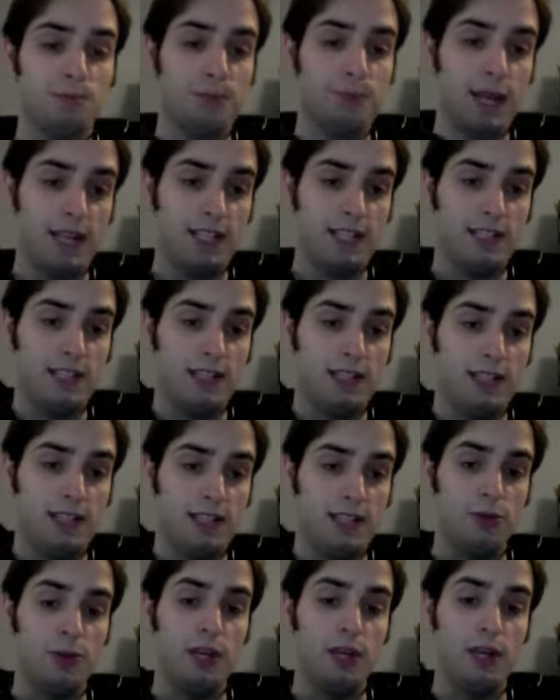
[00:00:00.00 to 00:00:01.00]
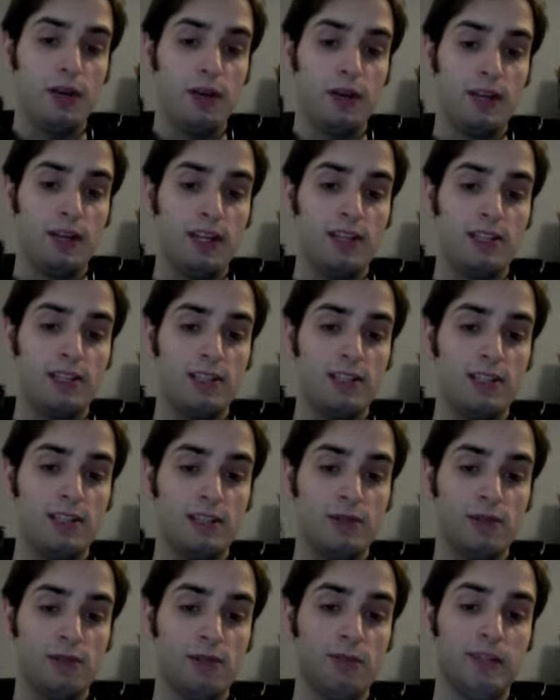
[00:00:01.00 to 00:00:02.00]
basic shoe there is
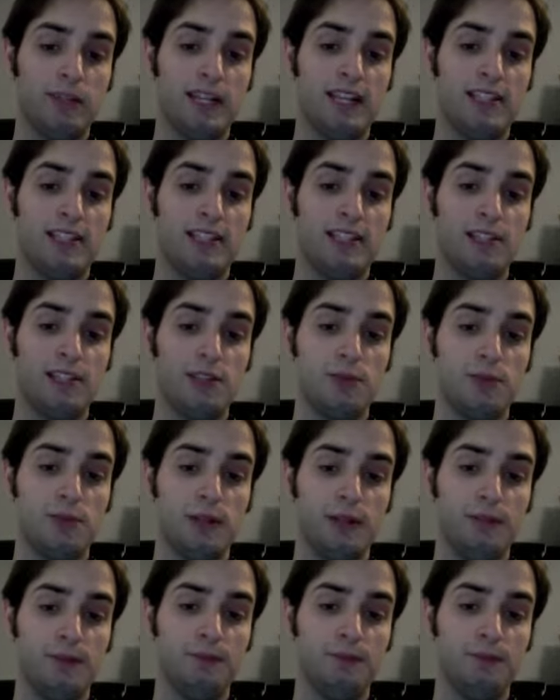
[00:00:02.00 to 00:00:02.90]
to replace this one.